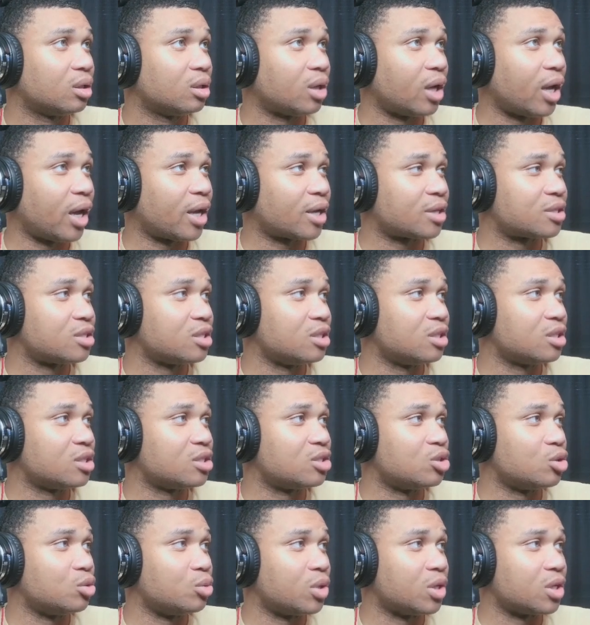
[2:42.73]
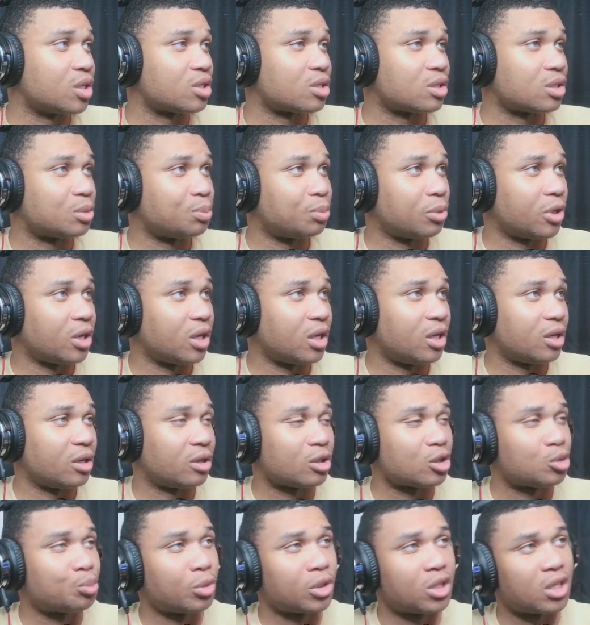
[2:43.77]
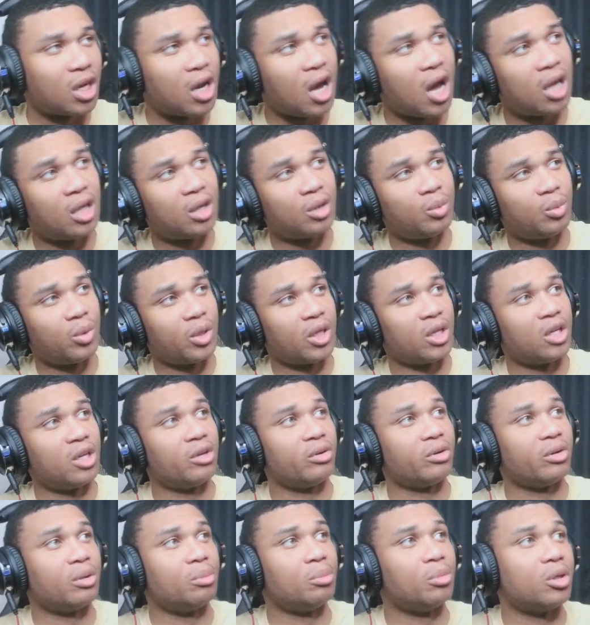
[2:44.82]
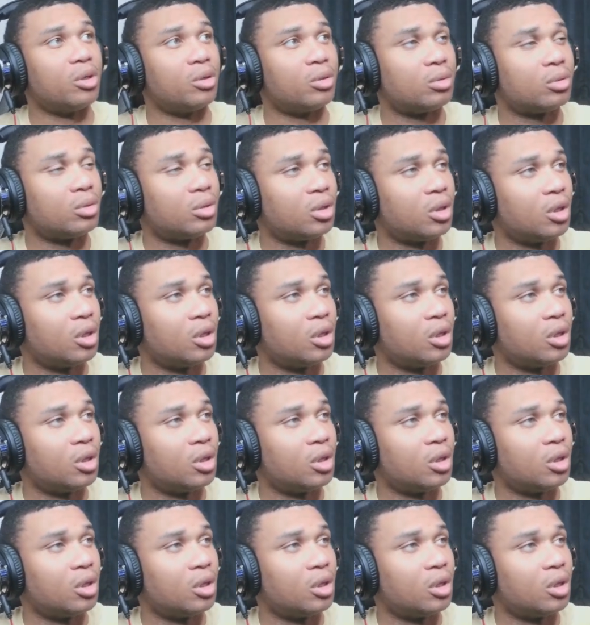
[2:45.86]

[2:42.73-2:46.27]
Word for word: Actually, let's do this. Let's put it here. Let's put the Colleen Wing here in the middle.